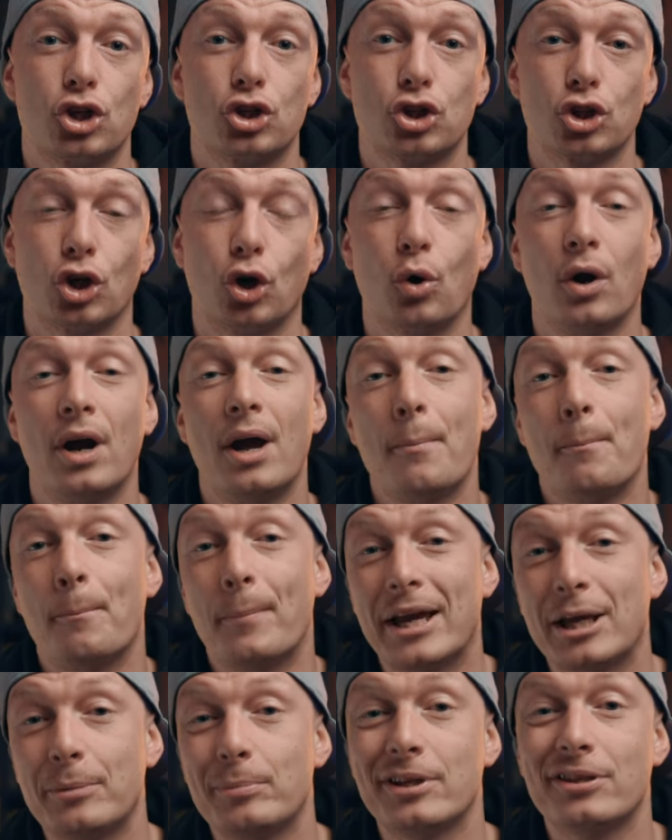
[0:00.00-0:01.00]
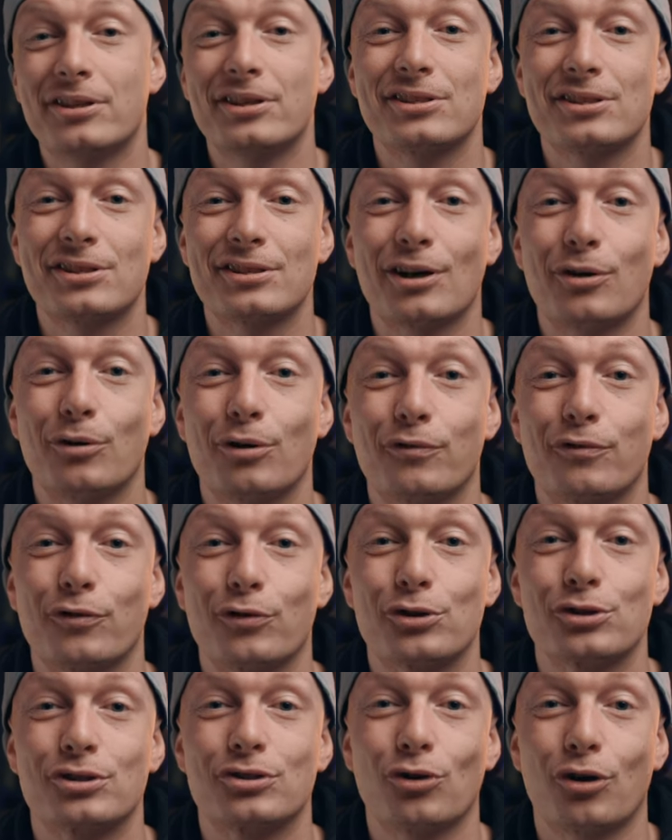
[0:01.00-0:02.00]
So maybe this is our
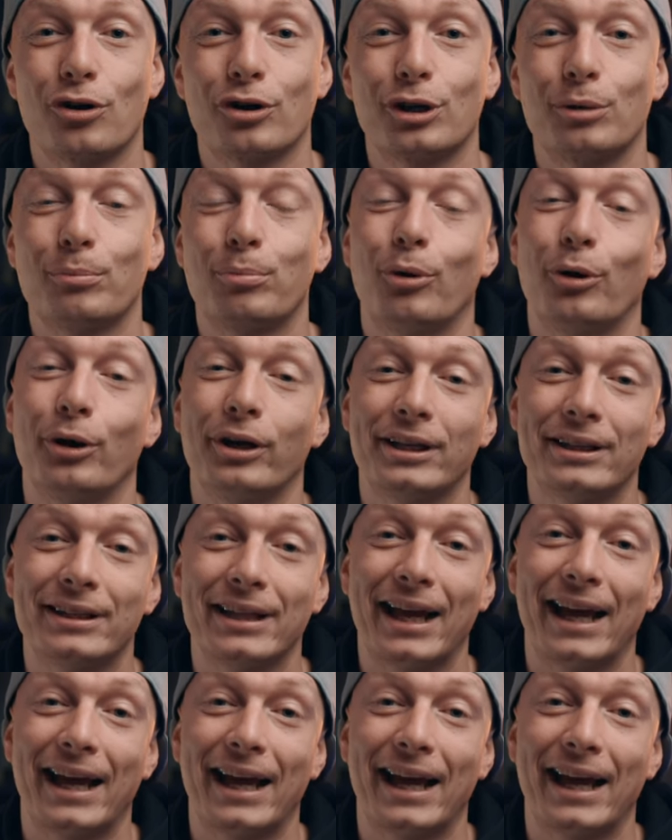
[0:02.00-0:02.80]
first talking point